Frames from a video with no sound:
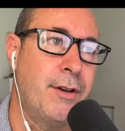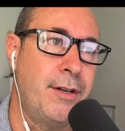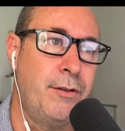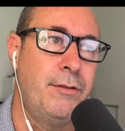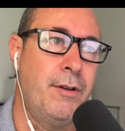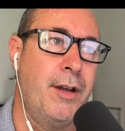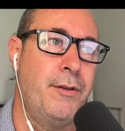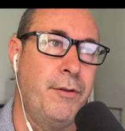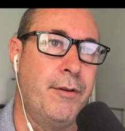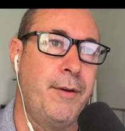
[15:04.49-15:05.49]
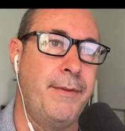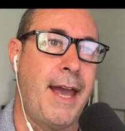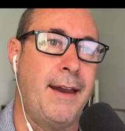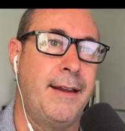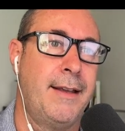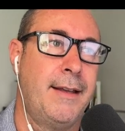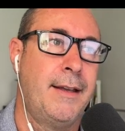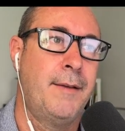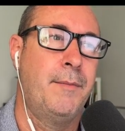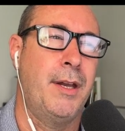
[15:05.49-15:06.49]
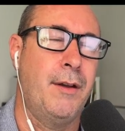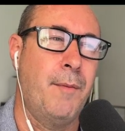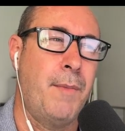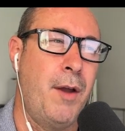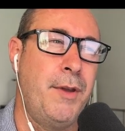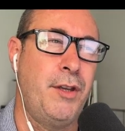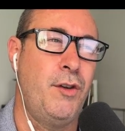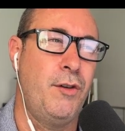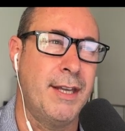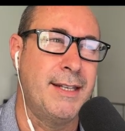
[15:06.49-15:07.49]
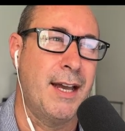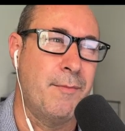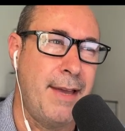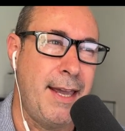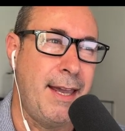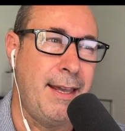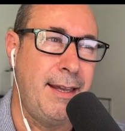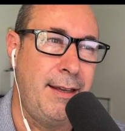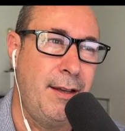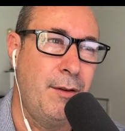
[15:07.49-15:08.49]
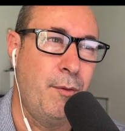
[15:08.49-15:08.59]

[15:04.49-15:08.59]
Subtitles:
So I do agree with that. But I'm hoping you can tell me